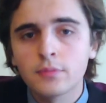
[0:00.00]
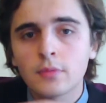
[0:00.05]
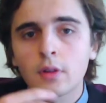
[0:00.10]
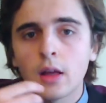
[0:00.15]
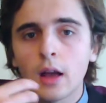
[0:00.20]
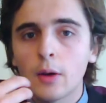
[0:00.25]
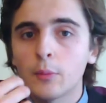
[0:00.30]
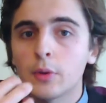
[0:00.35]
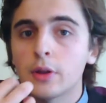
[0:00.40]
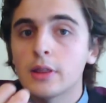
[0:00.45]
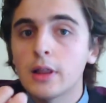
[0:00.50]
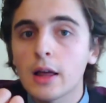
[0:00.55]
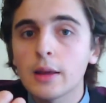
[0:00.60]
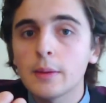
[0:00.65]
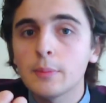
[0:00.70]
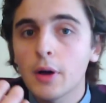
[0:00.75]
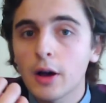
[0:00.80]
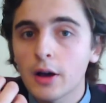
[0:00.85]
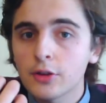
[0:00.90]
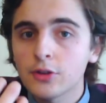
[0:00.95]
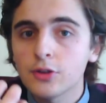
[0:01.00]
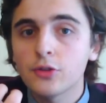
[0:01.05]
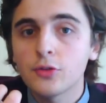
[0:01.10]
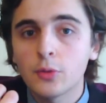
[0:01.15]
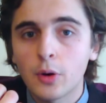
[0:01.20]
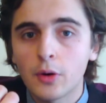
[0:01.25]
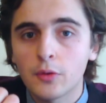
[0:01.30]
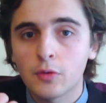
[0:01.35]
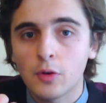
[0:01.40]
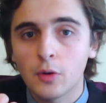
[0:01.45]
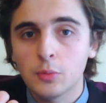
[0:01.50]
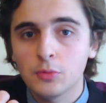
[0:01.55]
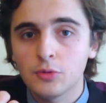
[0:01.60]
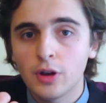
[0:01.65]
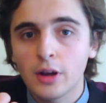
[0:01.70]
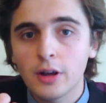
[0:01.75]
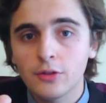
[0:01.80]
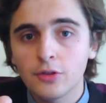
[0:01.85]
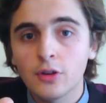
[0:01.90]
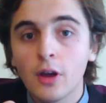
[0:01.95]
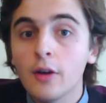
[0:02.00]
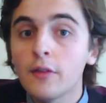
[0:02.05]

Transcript: And when light passes through other objects,